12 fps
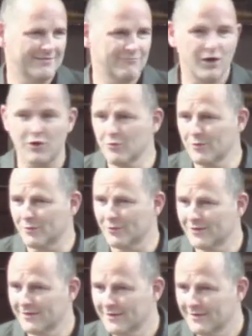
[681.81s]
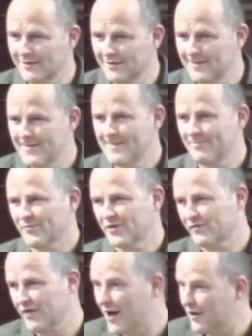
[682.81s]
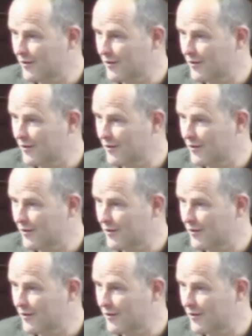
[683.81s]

Well, I hope you wouldn't, because if you are,